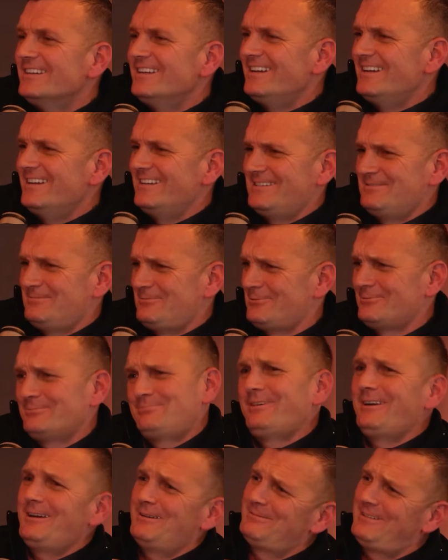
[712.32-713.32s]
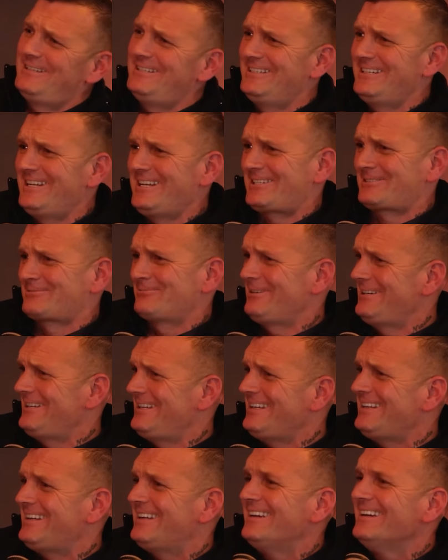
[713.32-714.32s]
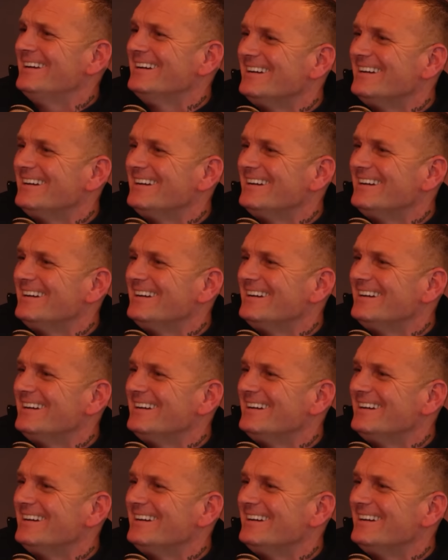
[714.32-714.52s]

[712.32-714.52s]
yeah, well, probably next week.